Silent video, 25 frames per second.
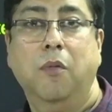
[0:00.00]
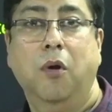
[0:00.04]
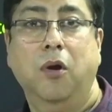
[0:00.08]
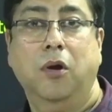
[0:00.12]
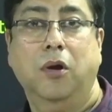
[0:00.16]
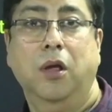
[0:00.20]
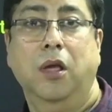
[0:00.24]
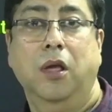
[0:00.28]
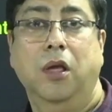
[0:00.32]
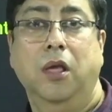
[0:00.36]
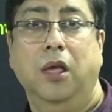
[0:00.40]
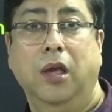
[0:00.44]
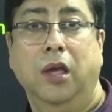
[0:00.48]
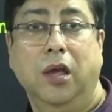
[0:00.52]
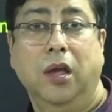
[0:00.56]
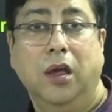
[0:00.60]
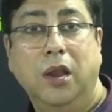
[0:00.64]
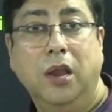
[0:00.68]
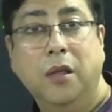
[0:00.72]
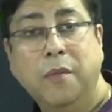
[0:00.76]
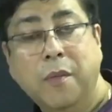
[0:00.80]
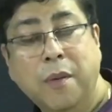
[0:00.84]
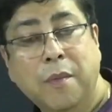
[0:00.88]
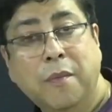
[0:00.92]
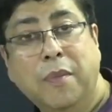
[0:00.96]
mod.
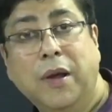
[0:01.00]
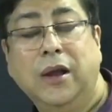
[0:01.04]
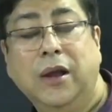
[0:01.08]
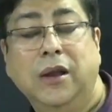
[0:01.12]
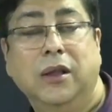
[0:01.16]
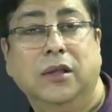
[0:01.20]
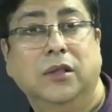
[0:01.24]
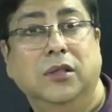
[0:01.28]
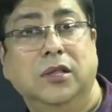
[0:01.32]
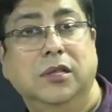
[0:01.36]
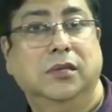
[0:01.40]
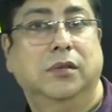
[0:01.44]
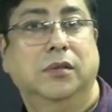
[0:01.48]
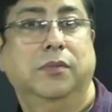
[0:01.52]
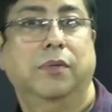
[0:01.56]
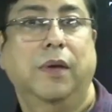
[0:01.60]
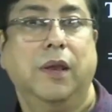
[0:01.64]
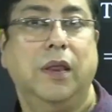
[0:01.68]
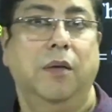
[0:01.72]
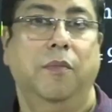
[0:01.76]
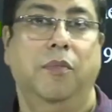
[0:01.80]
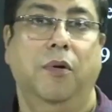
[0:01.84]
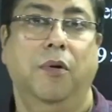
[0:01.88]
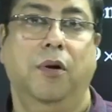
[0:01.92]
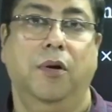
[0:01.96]
Remember, this is
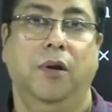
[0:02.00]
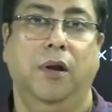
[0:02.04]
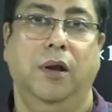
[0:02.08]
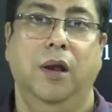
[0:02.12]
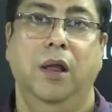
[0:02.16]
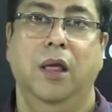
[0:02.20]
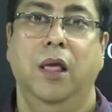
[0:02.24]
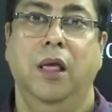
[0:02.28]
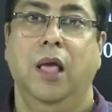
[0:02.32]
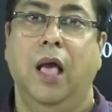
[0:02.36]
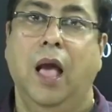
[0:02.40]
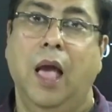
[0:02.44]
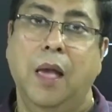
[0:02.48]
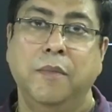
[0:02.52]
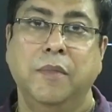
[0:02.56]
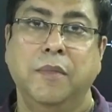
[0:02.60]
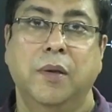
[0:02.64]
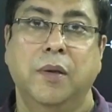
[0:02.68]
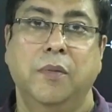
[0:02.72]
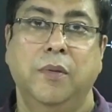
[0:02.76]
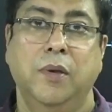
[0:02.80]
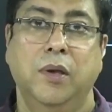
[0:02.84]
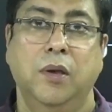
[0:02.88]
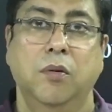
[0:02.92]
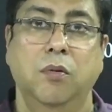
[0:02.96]
very important. I am
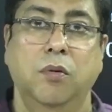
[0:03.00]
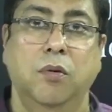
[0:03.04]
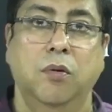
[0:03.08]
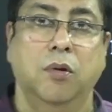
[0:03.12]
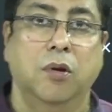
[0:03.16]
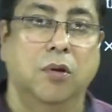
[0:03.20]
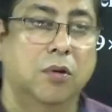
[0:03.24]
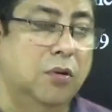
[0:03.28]
giving you